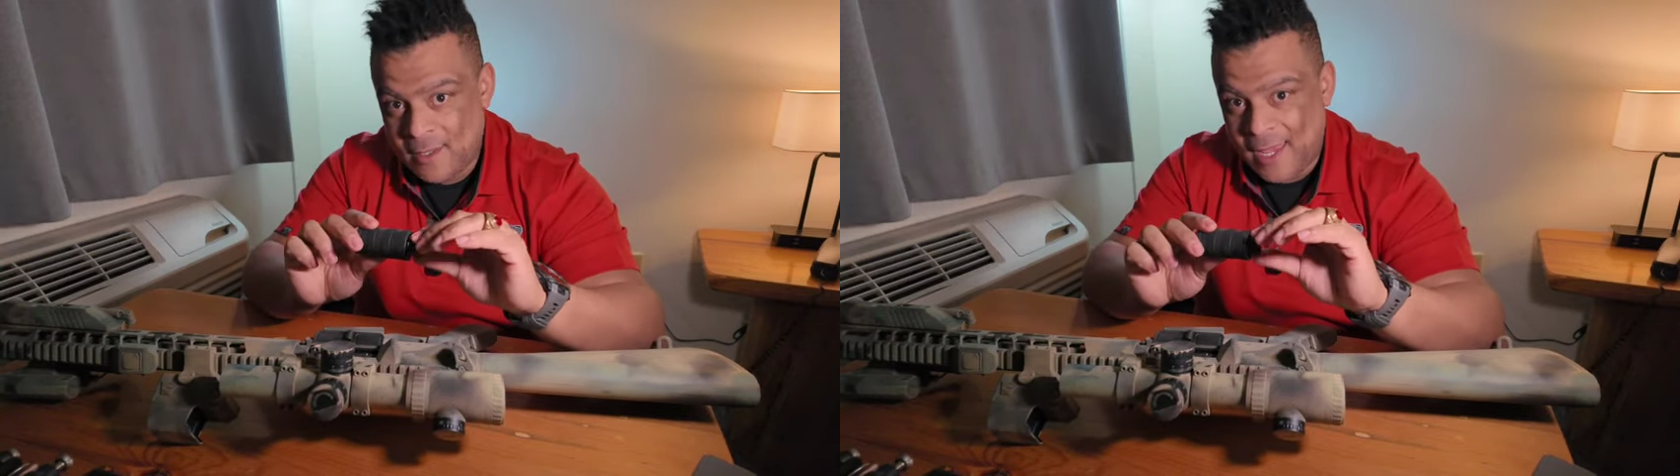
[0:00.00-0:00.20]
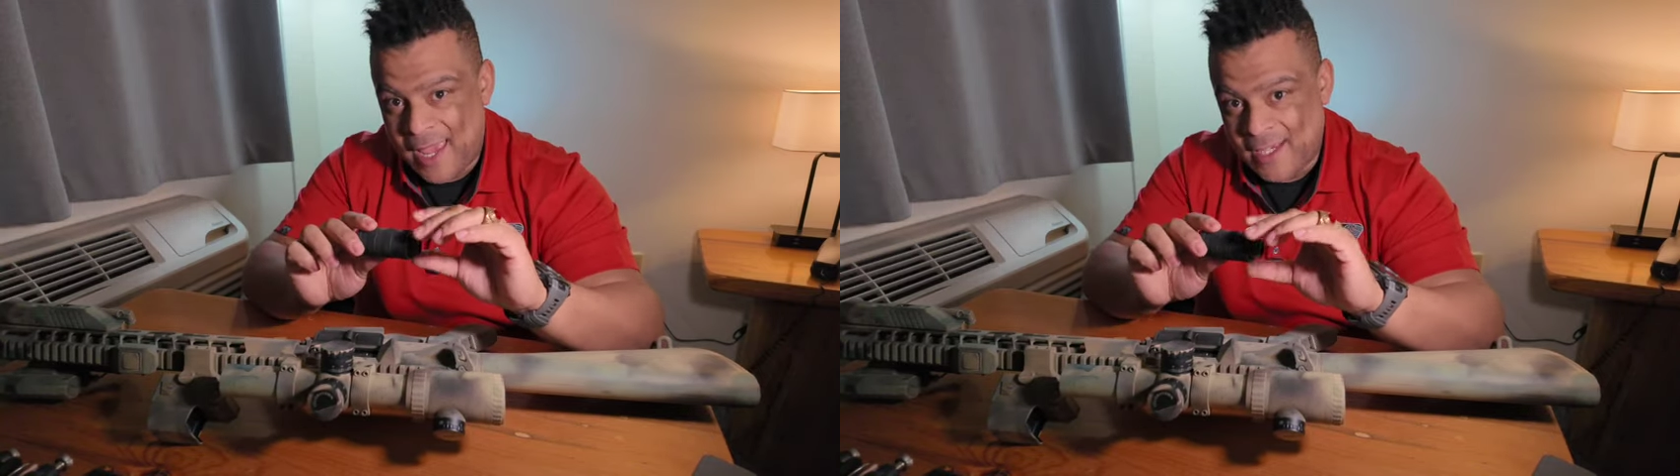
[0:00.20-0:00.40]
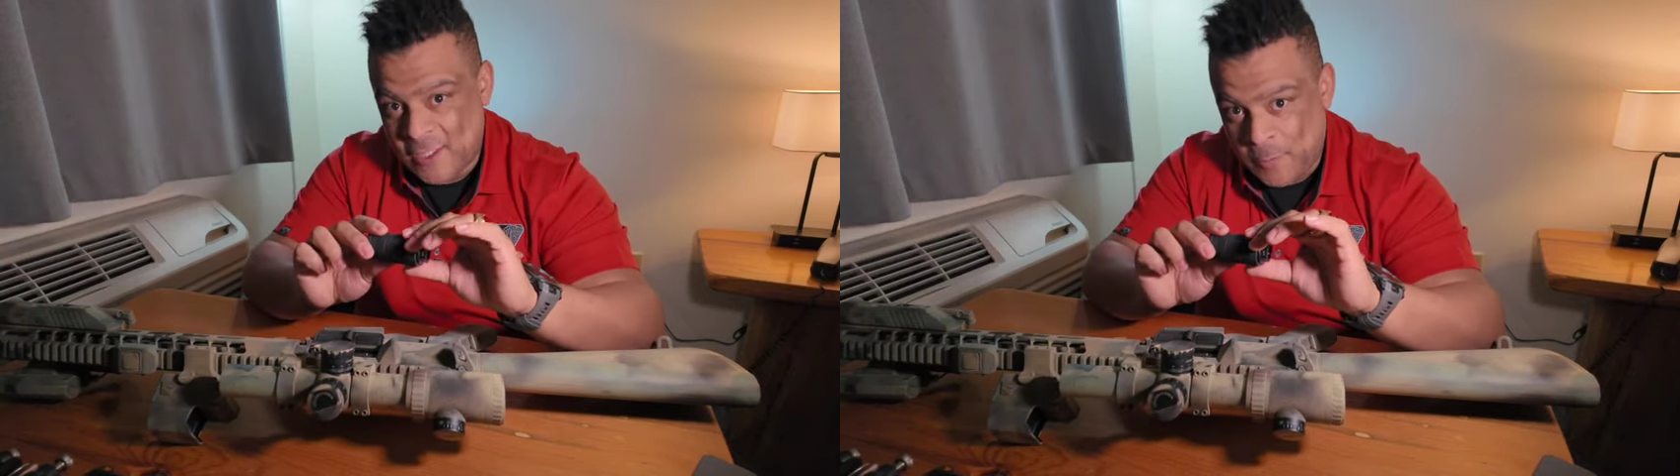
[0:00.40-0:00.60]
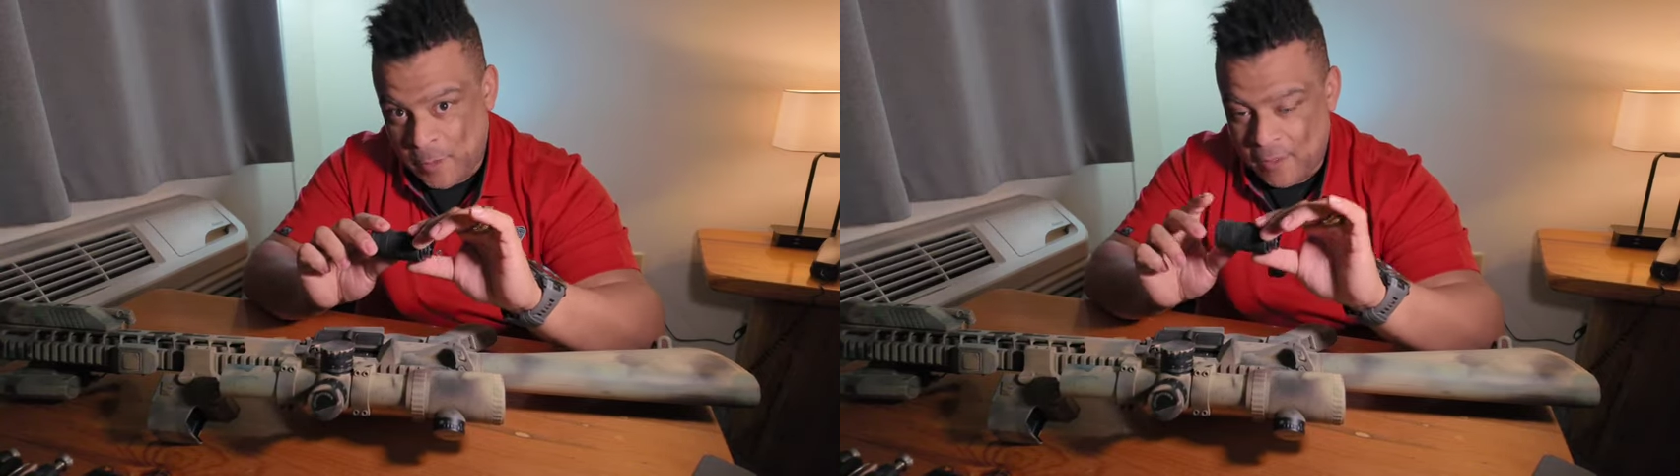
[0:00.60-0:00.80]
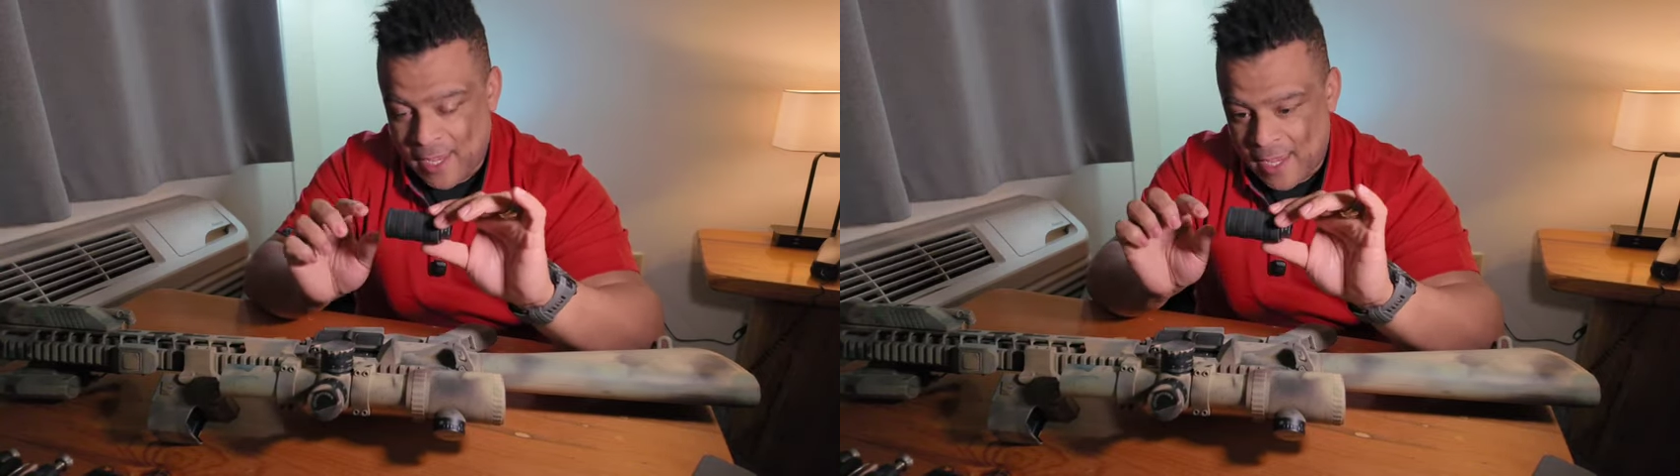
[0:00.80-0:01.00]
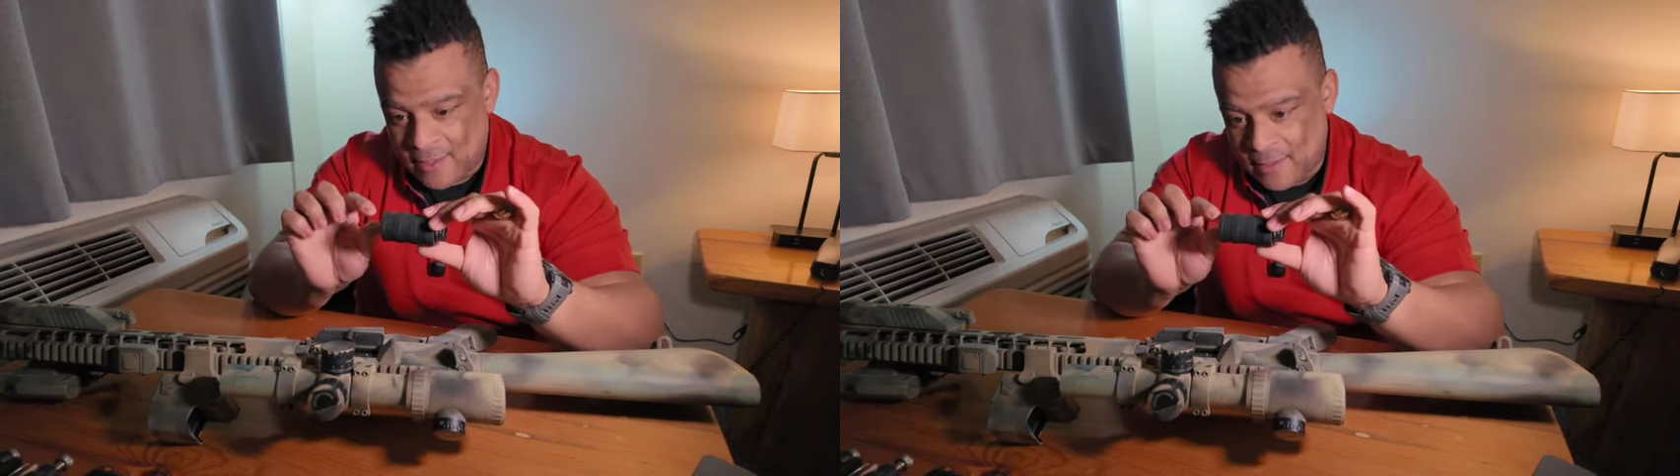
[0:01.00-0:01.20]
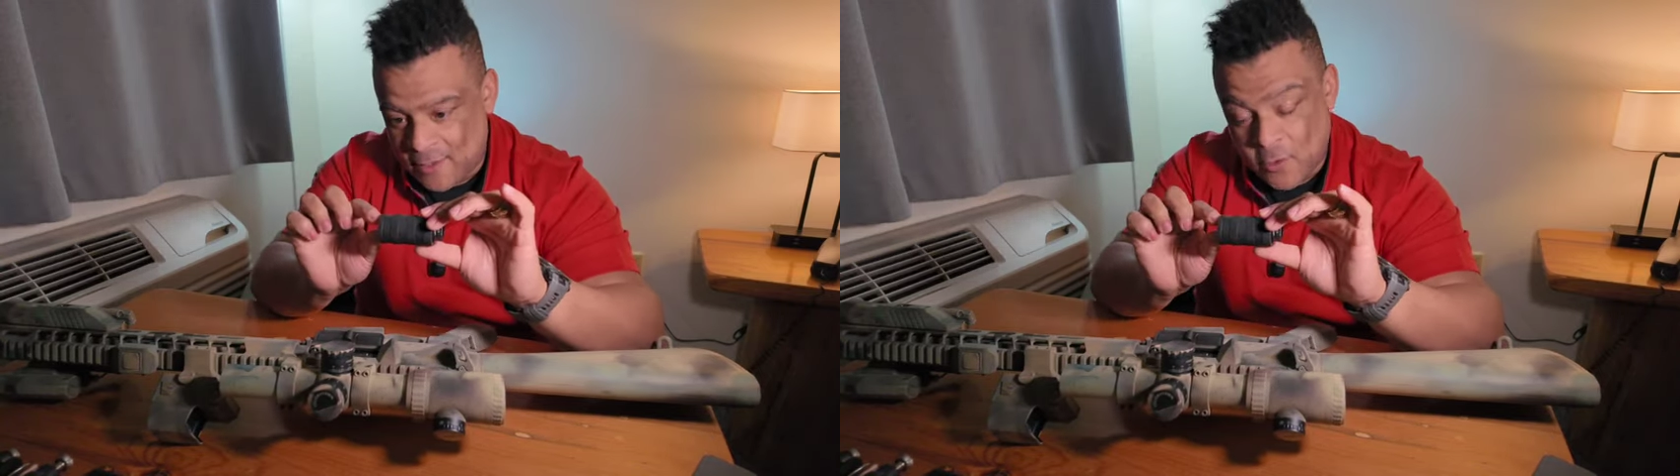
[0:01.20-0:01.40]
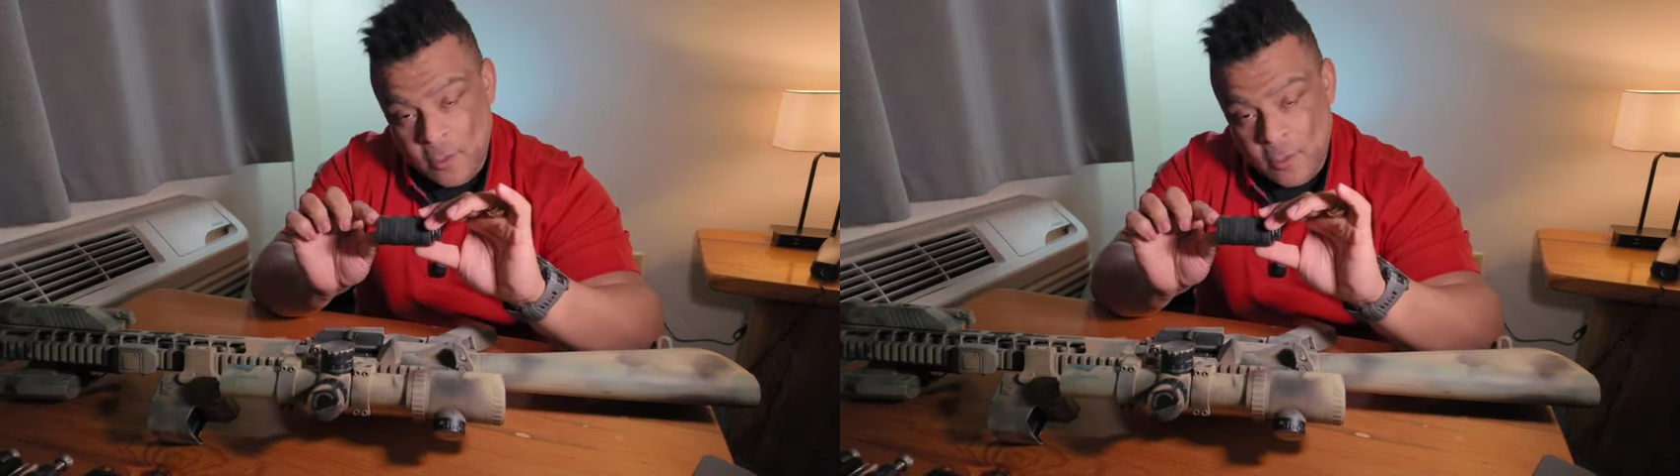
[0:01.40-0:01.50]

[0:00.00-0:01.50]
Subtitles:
the expel gases is